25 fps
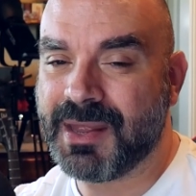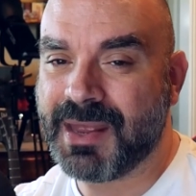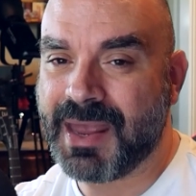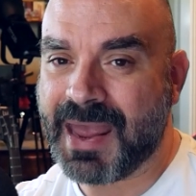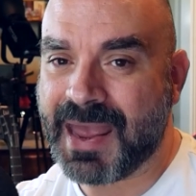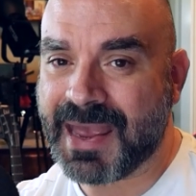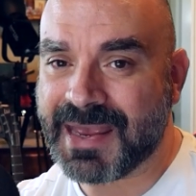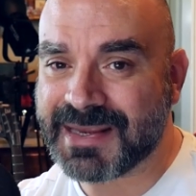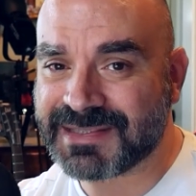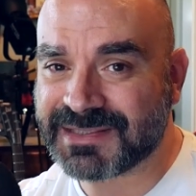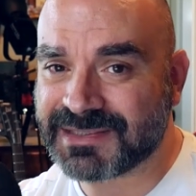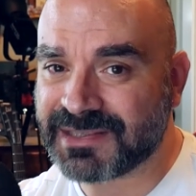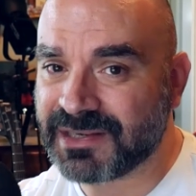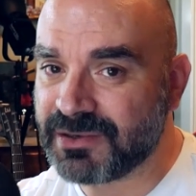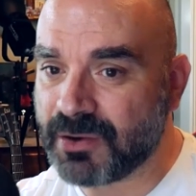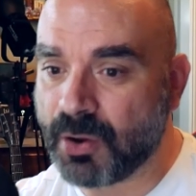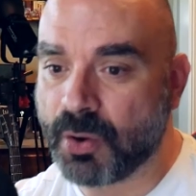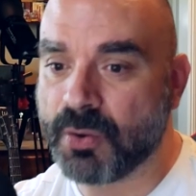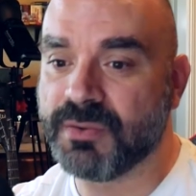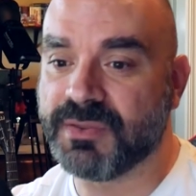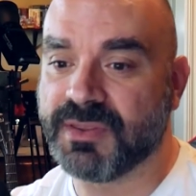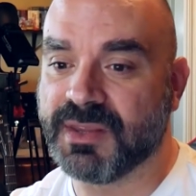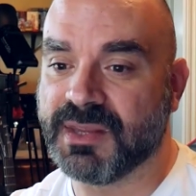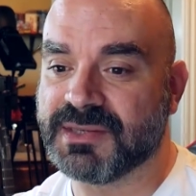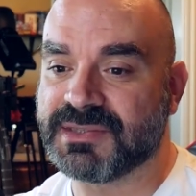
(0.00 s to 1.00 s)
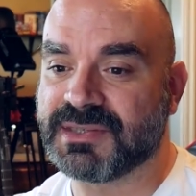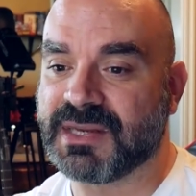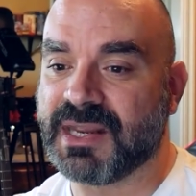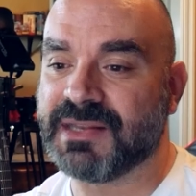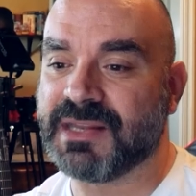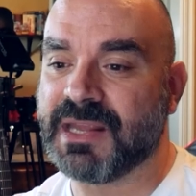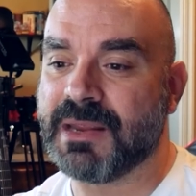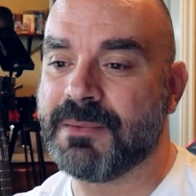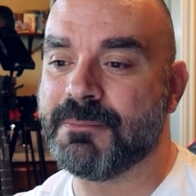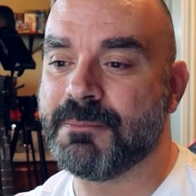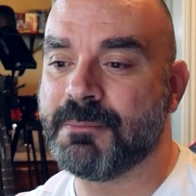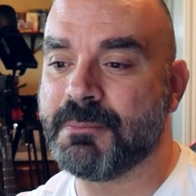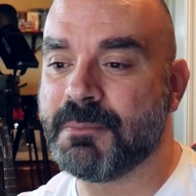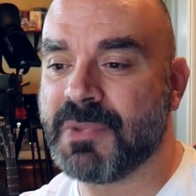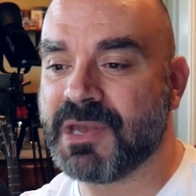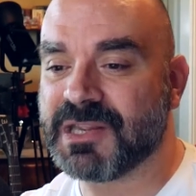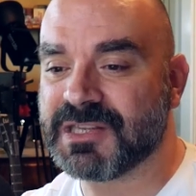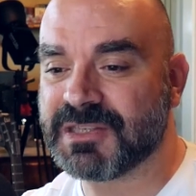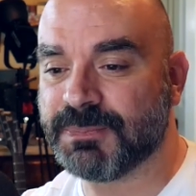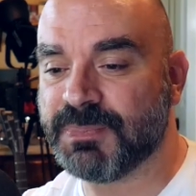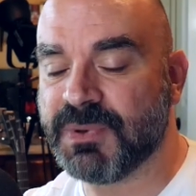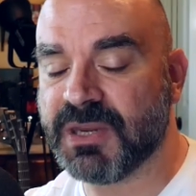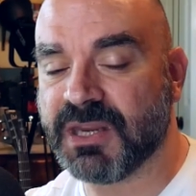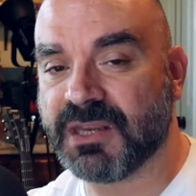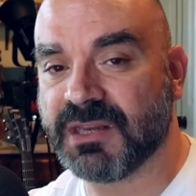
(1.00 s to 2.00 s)
has to know this, and they
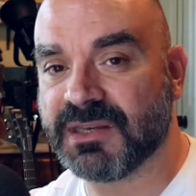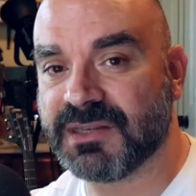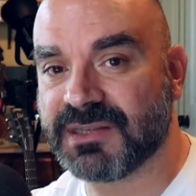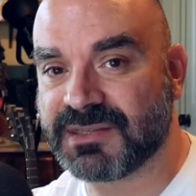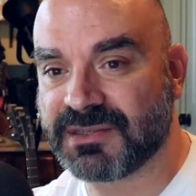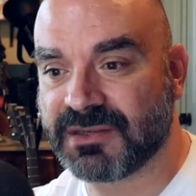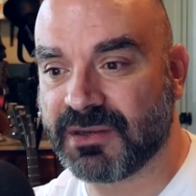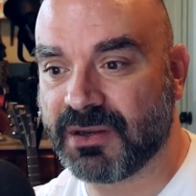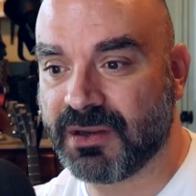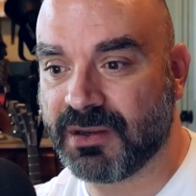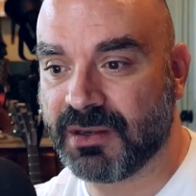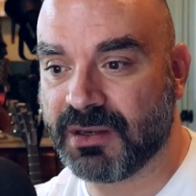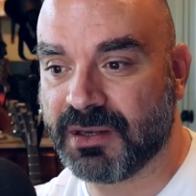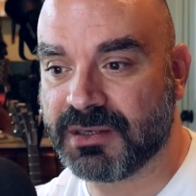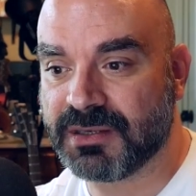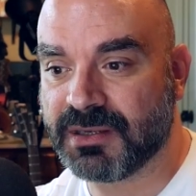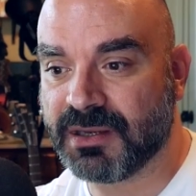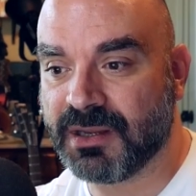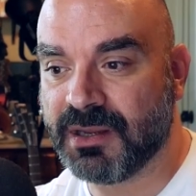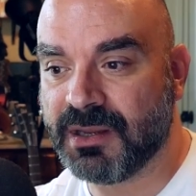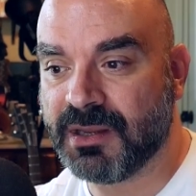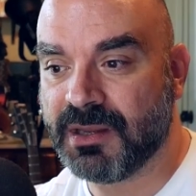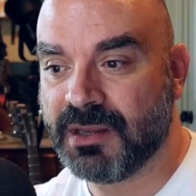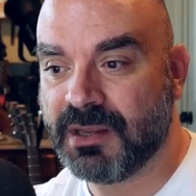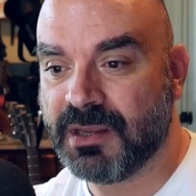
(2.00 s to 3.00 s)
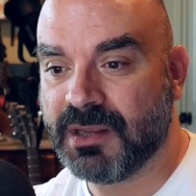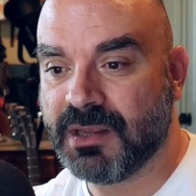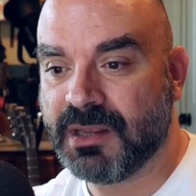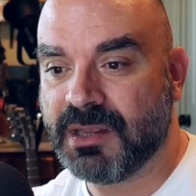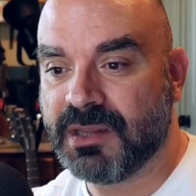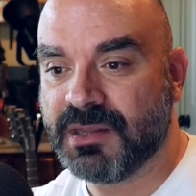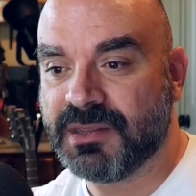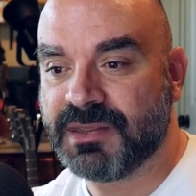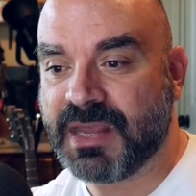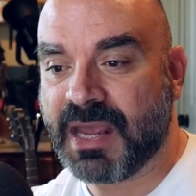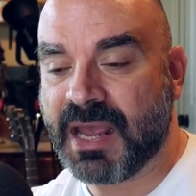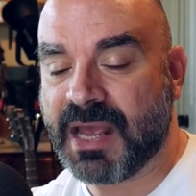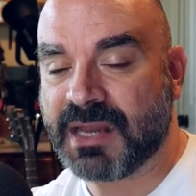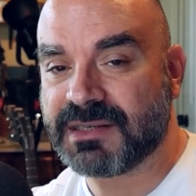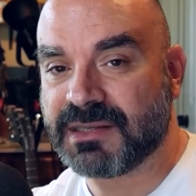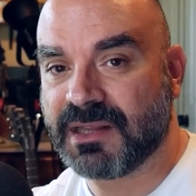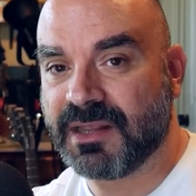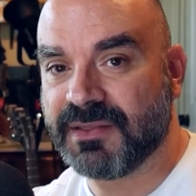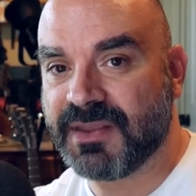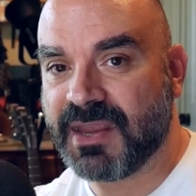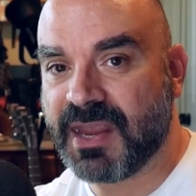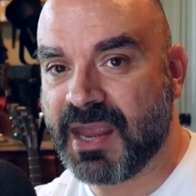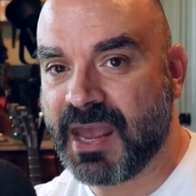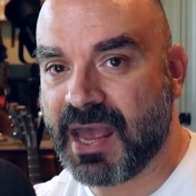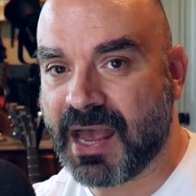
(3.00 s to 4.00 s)
must be concerned that
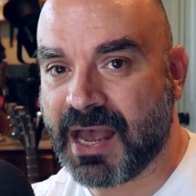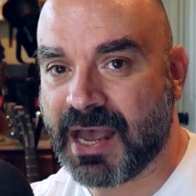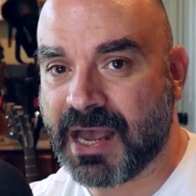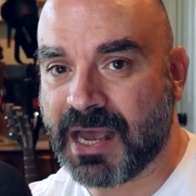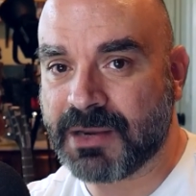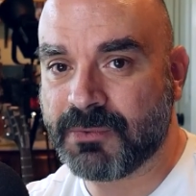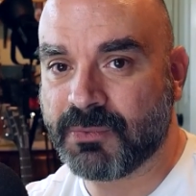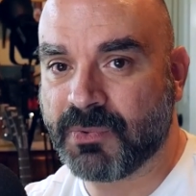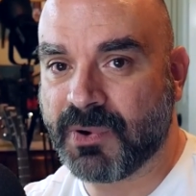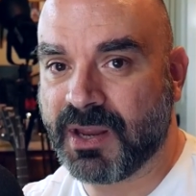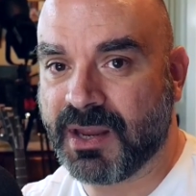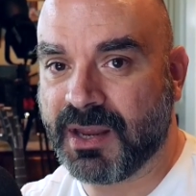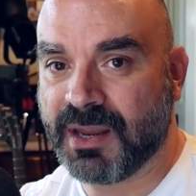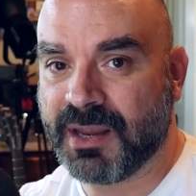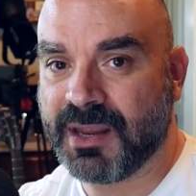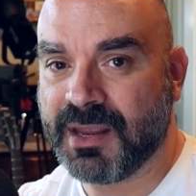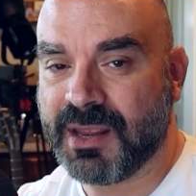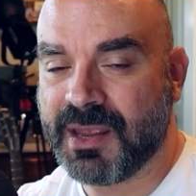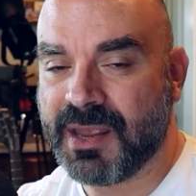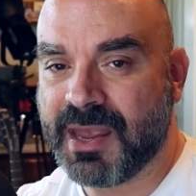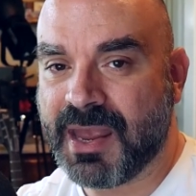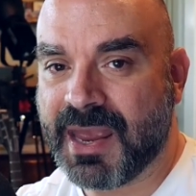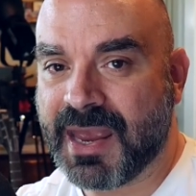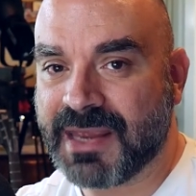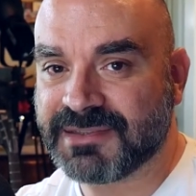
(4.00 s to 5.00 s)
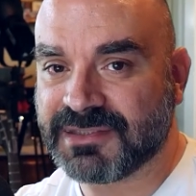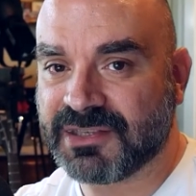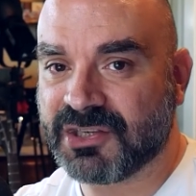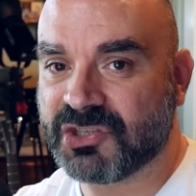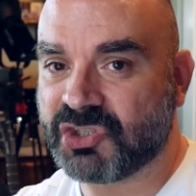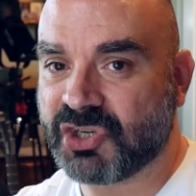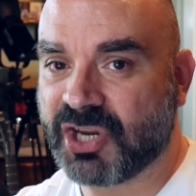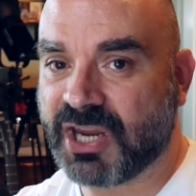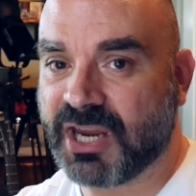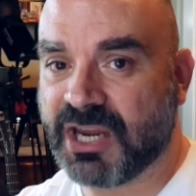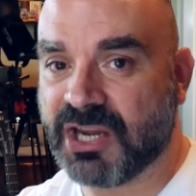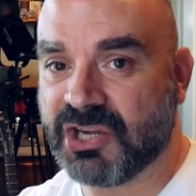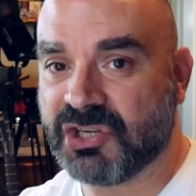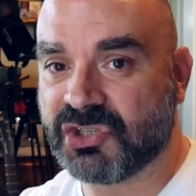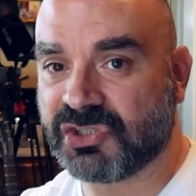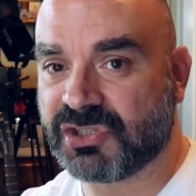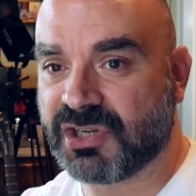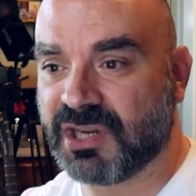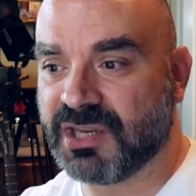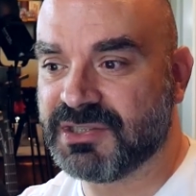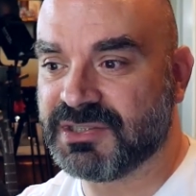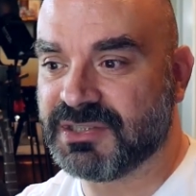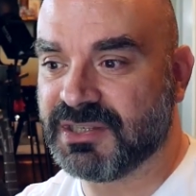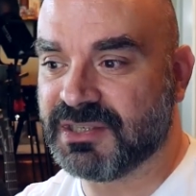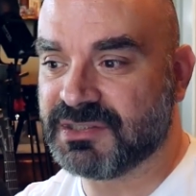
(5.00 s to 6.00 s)
their hardware hasn't changed
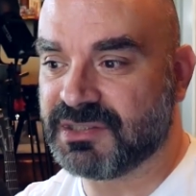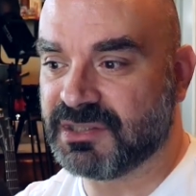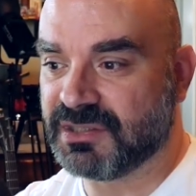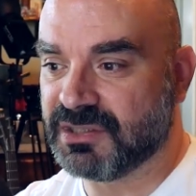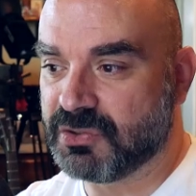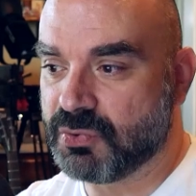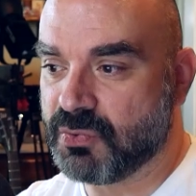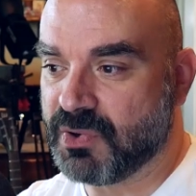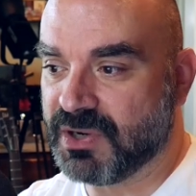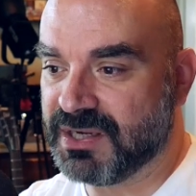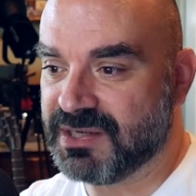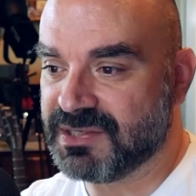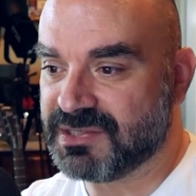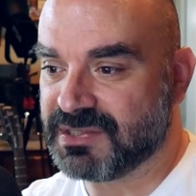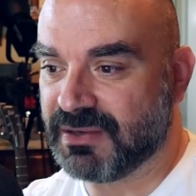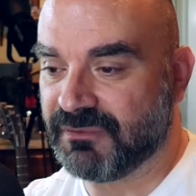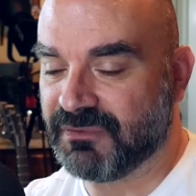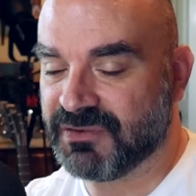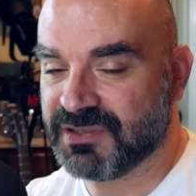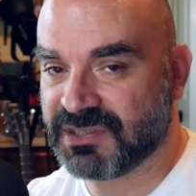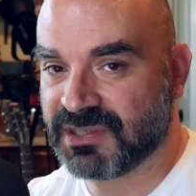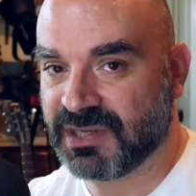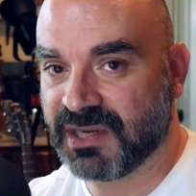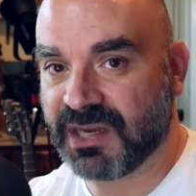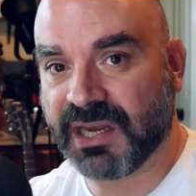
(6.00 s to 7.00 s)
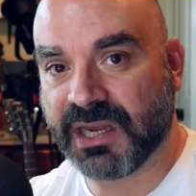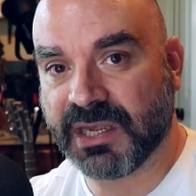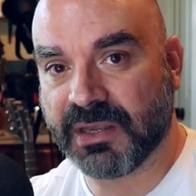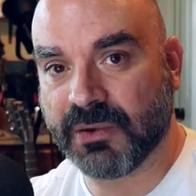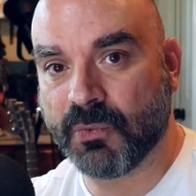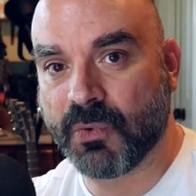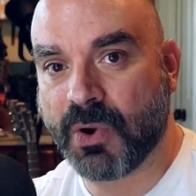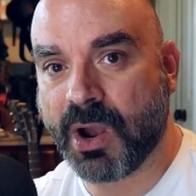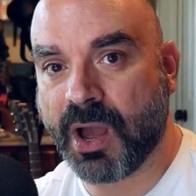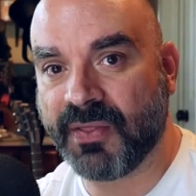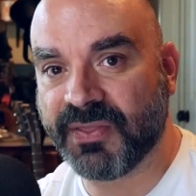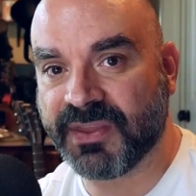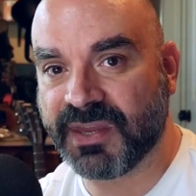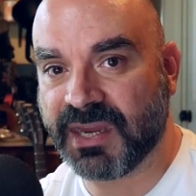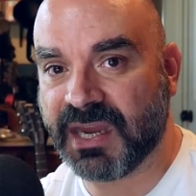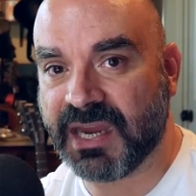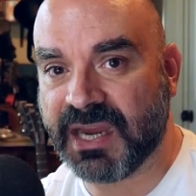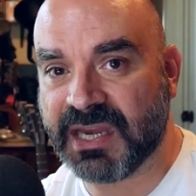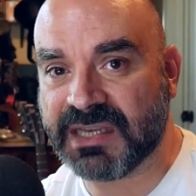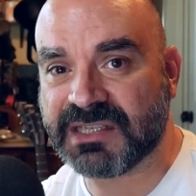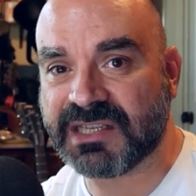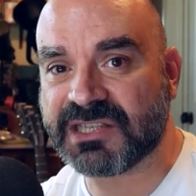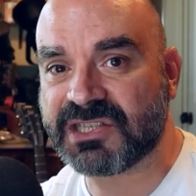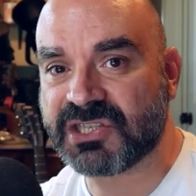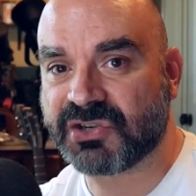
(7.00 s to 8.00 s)
since 2017, while the
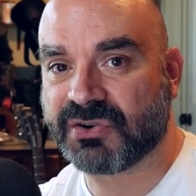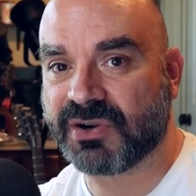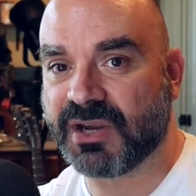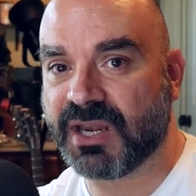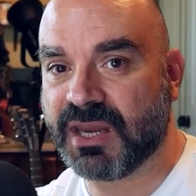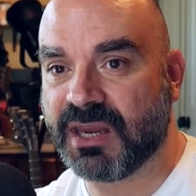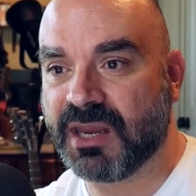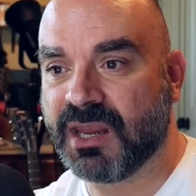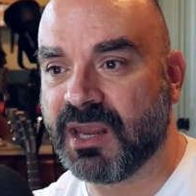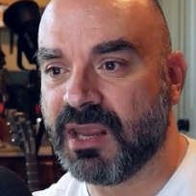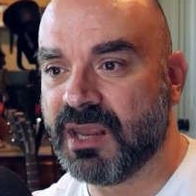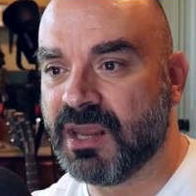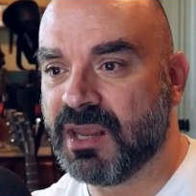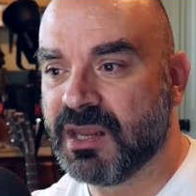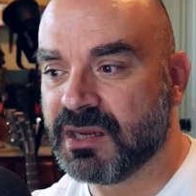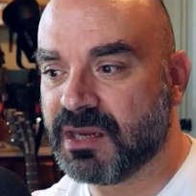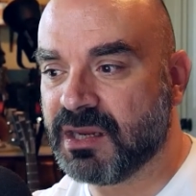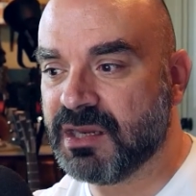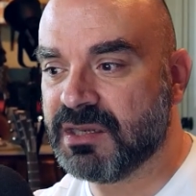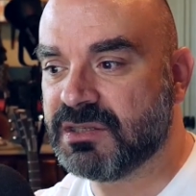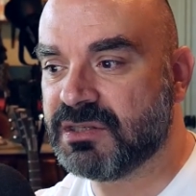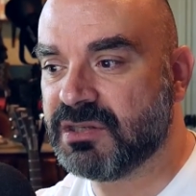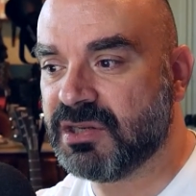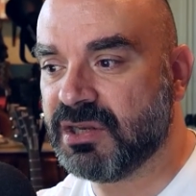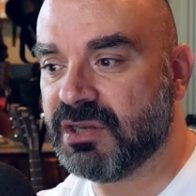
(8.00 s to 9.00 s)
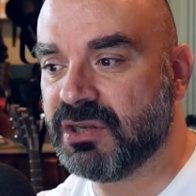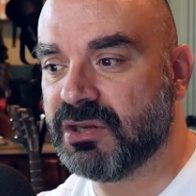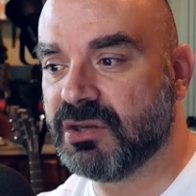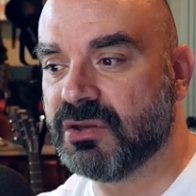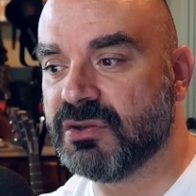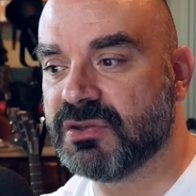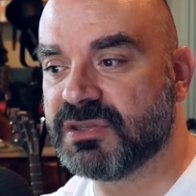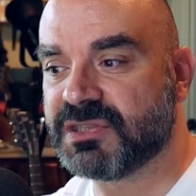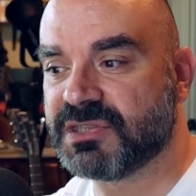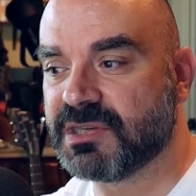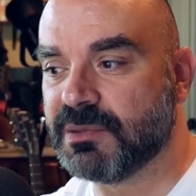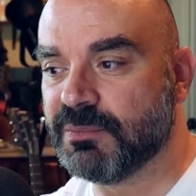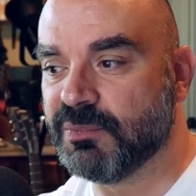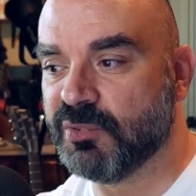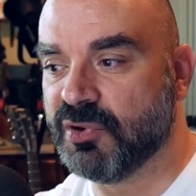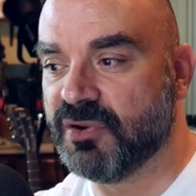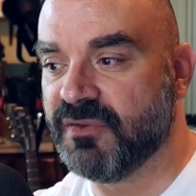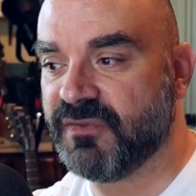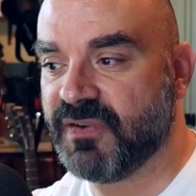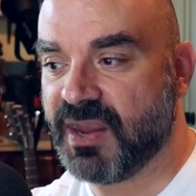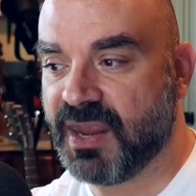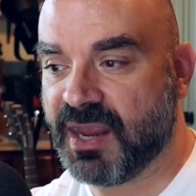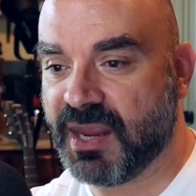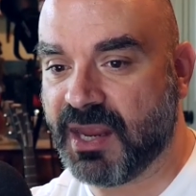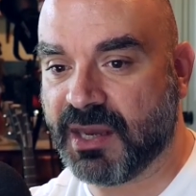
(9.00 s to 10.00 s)
industry continues to move
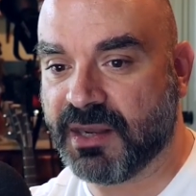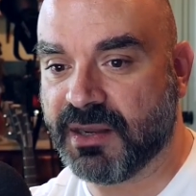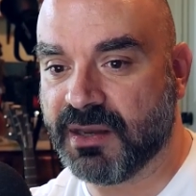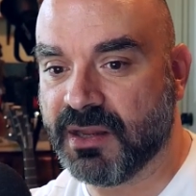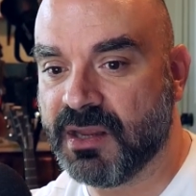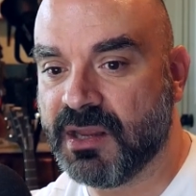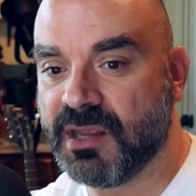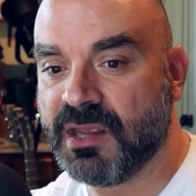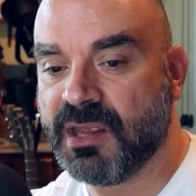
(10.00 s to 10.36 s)
ahead.